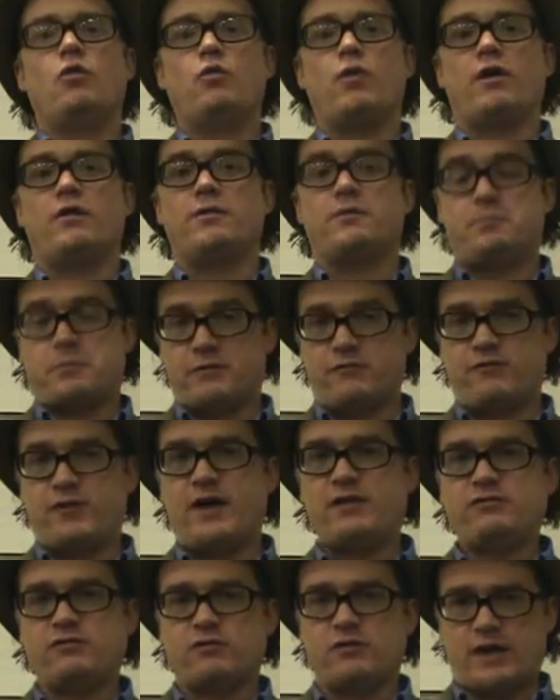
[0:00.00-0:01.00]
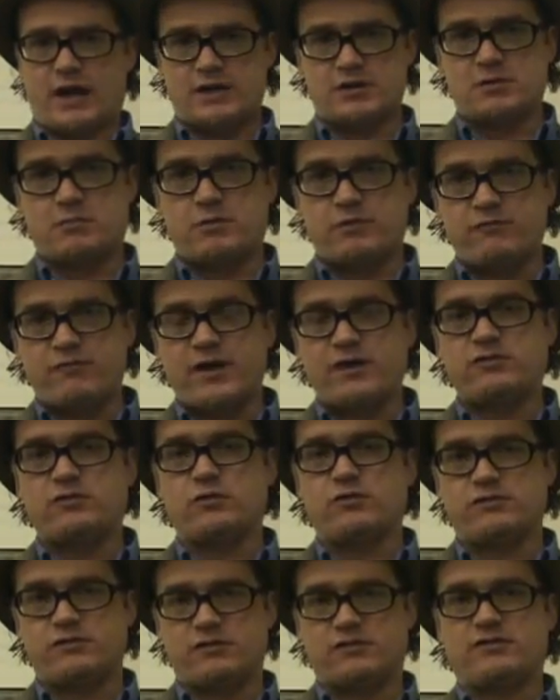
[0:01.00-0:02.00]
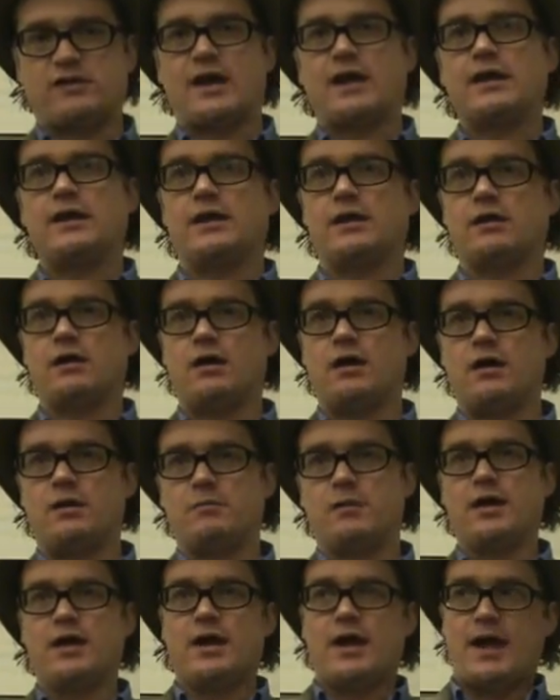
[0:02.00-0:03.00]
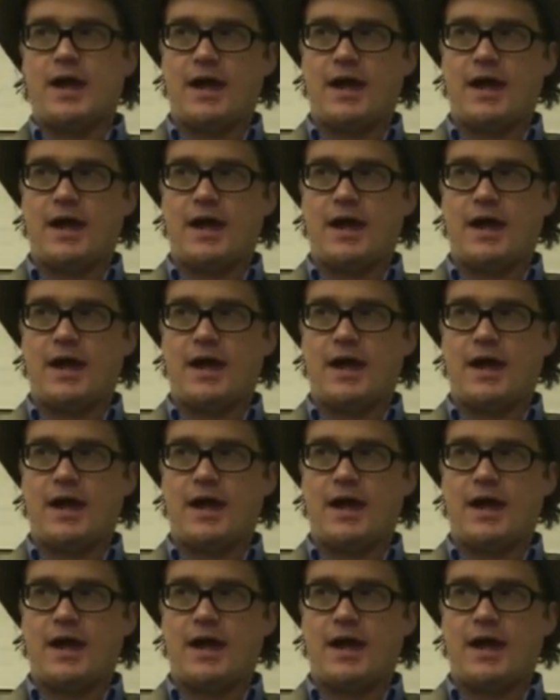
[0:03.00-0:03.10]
where the professor, the adjunct professor, is the second income,